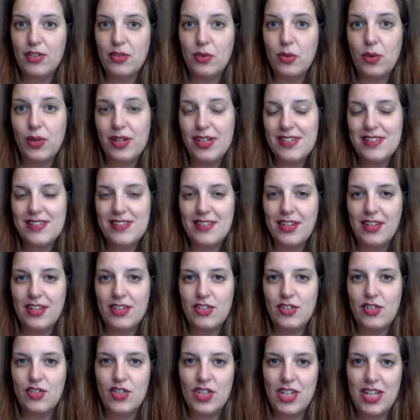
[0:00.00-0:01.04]
or decide to
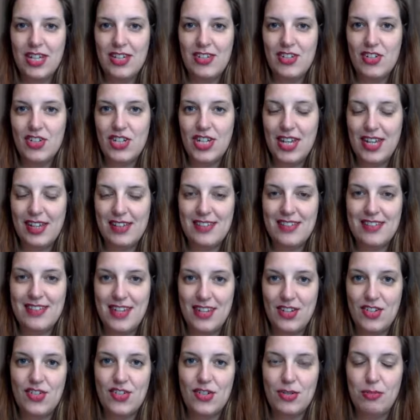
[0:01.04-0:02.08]
change the
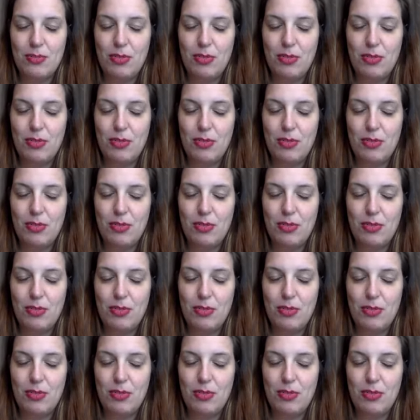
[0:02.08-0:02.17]
extension